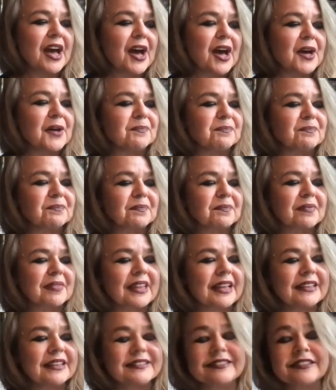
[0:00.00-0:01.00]
Um,
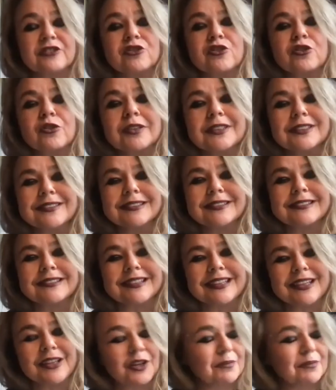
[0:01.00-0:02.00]
it's a joy to
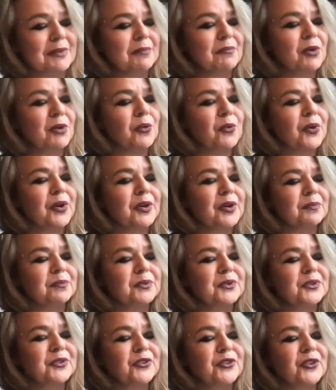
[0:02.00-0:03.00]
see her memoir work
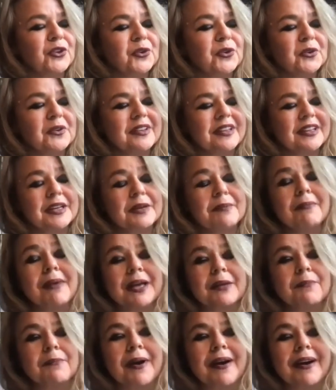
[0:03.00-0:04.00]
pursued in a
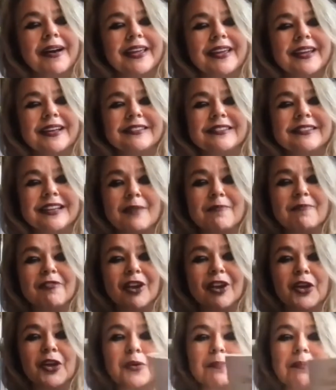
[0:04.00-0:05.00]
magpie and an
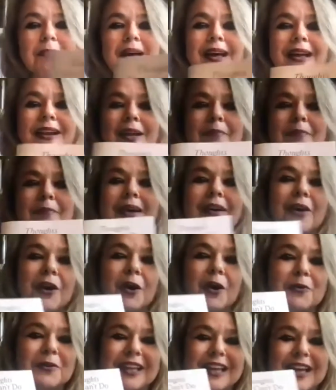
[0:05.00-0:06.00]
envelope, and I'm
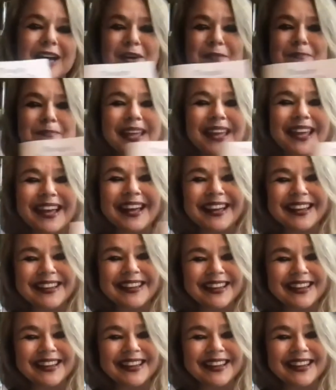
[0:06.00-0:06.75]
holding it up here